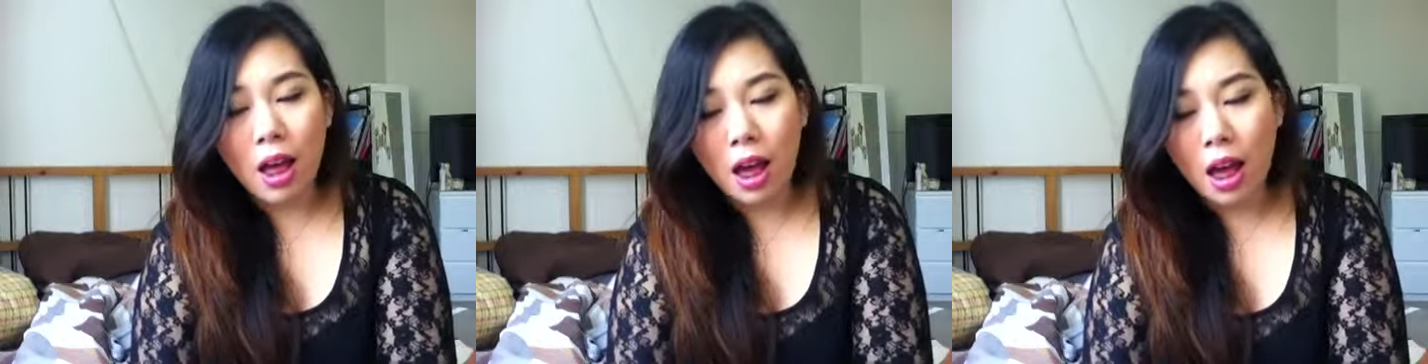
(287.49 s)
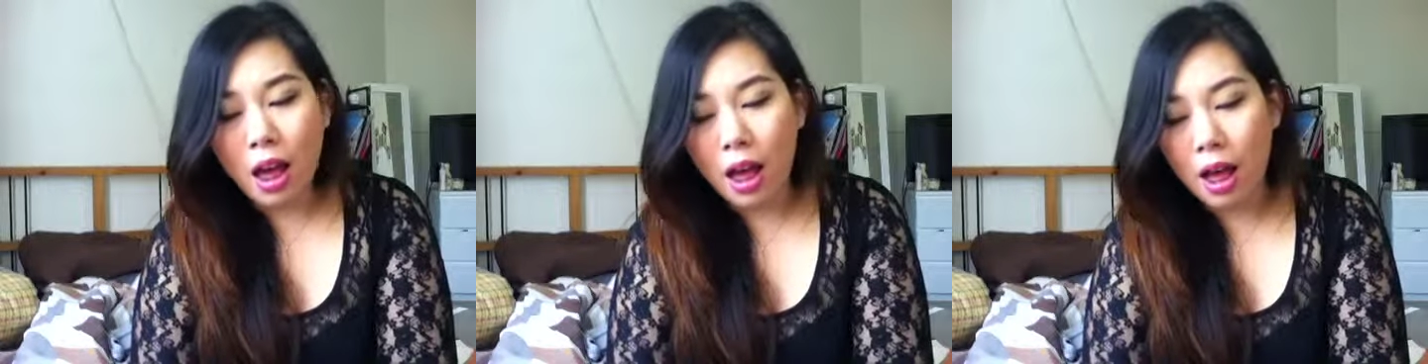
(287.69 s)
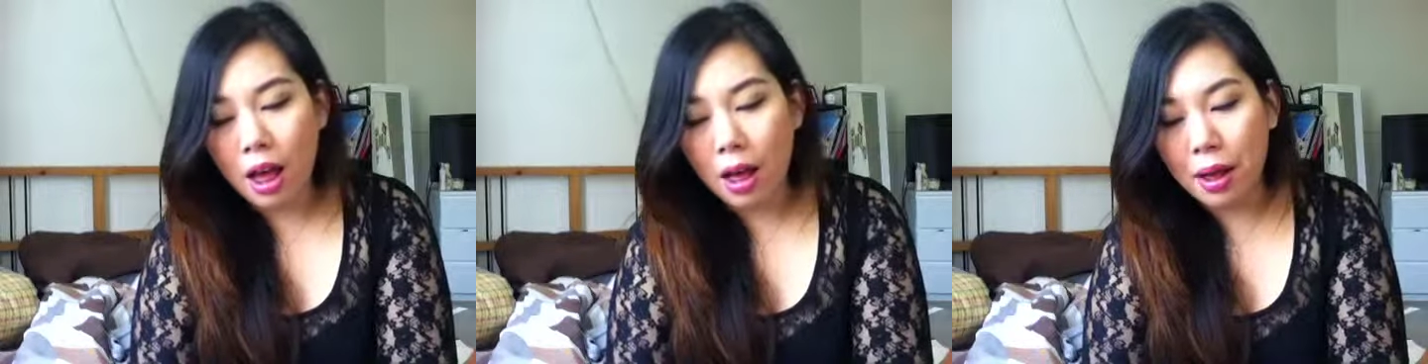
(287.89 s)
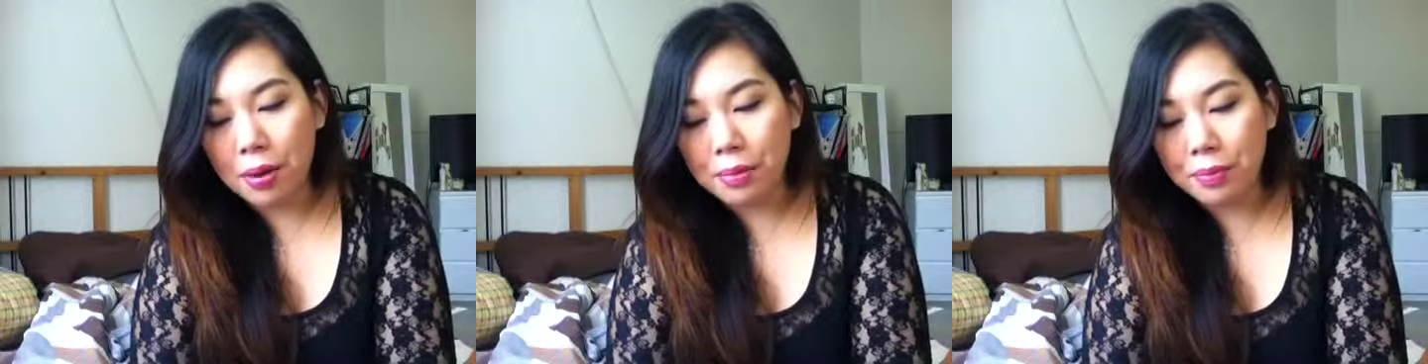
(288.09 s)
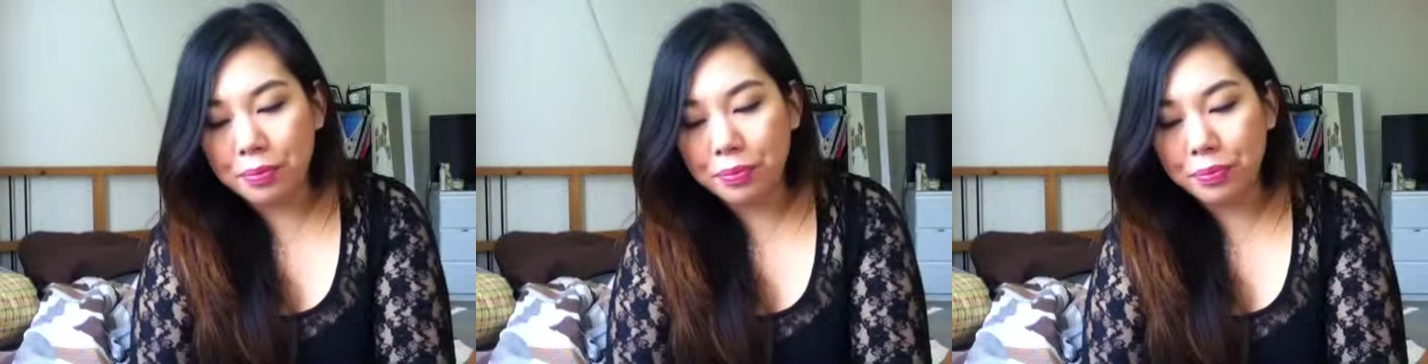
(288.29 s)

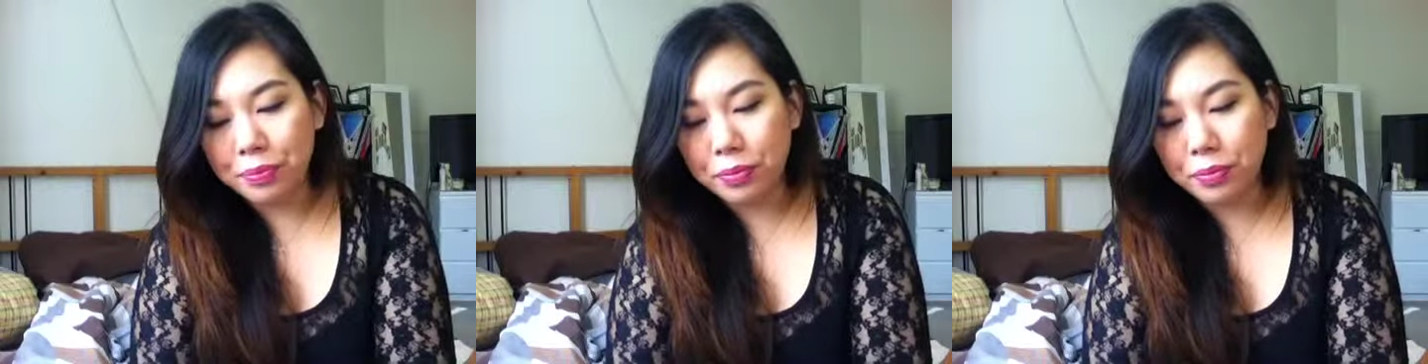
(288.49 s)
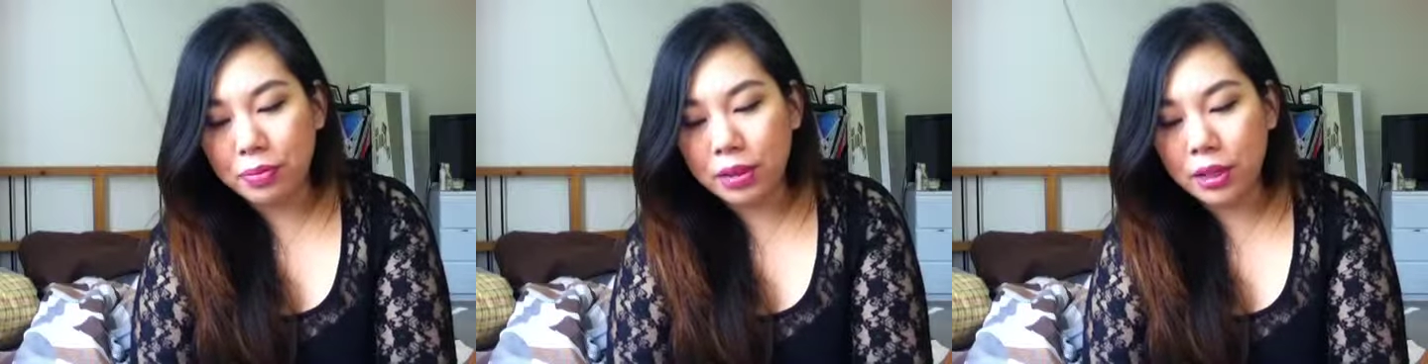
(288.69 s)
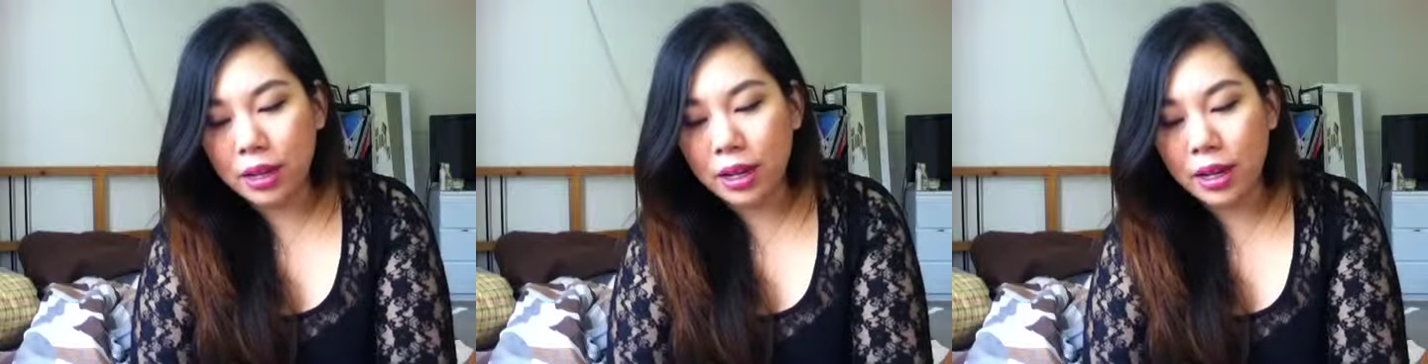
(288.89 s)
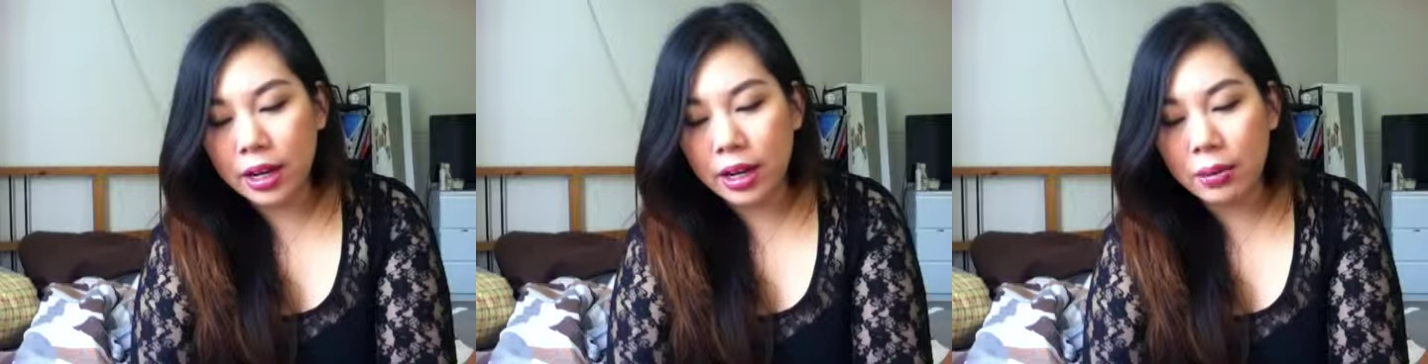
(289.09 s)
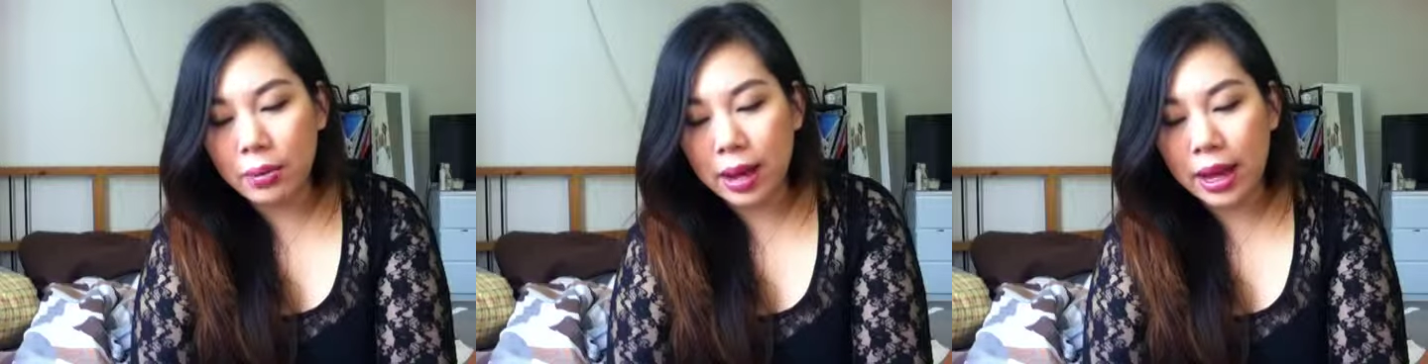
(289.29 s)
Um,
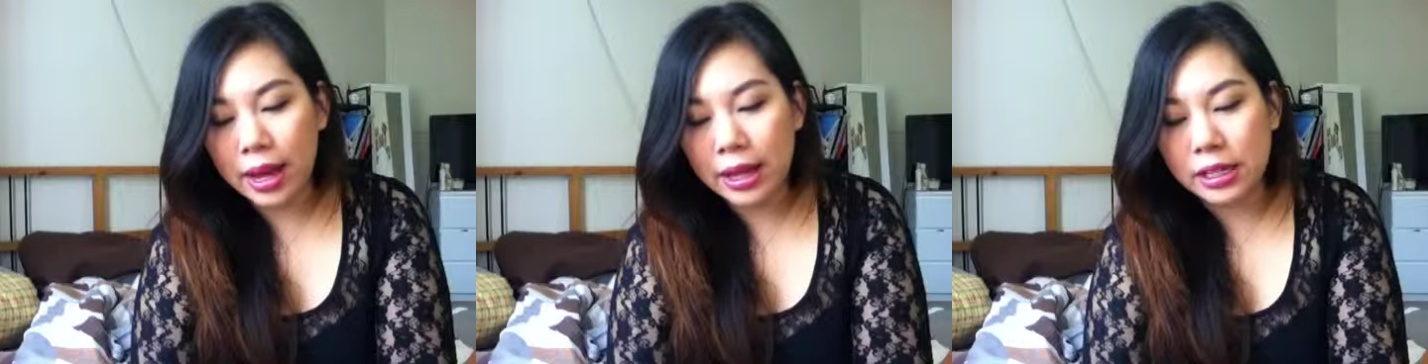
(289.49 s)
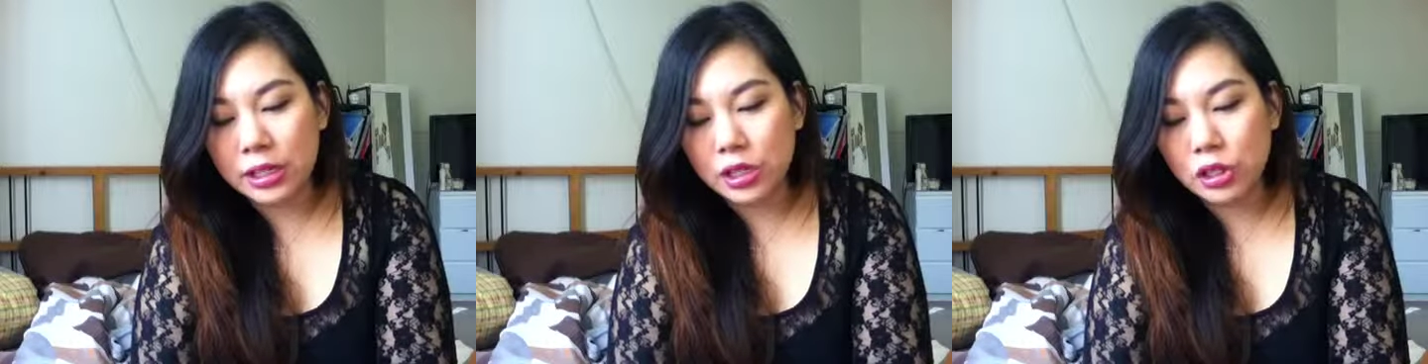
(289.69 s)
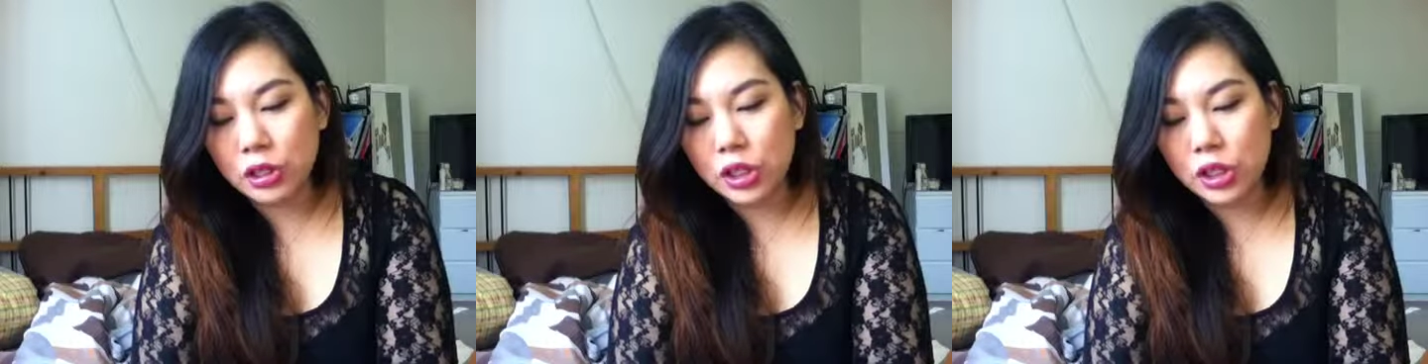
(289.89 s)
anyways,